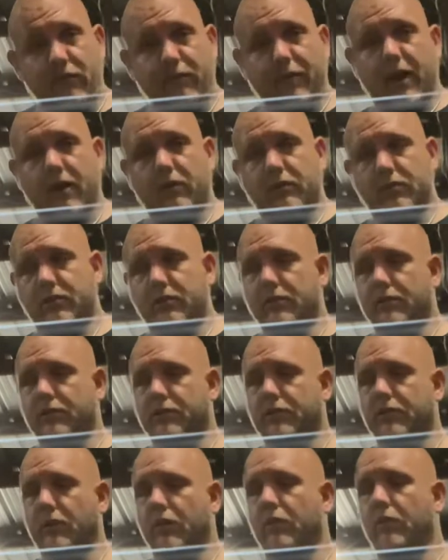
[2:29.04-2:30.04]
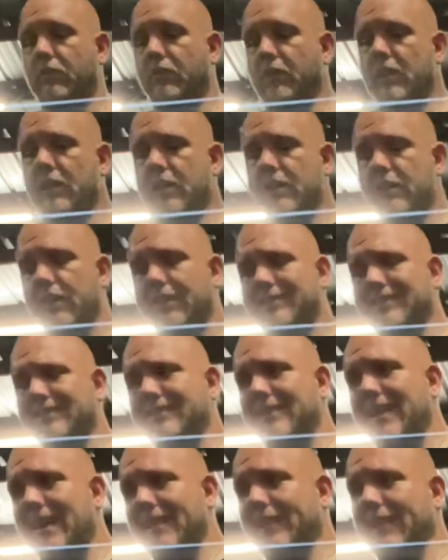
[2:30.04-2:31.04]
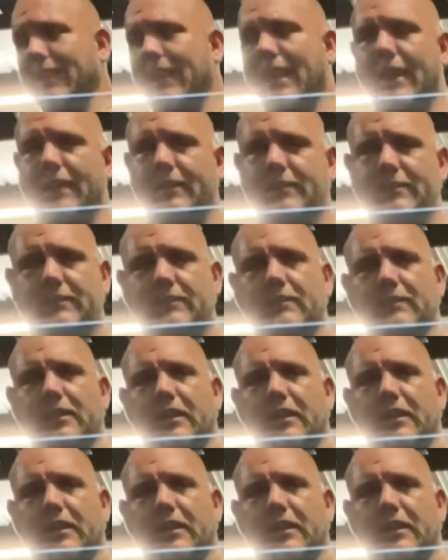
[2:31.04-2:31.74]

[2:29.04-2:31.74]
pounds. So that's not the lightest,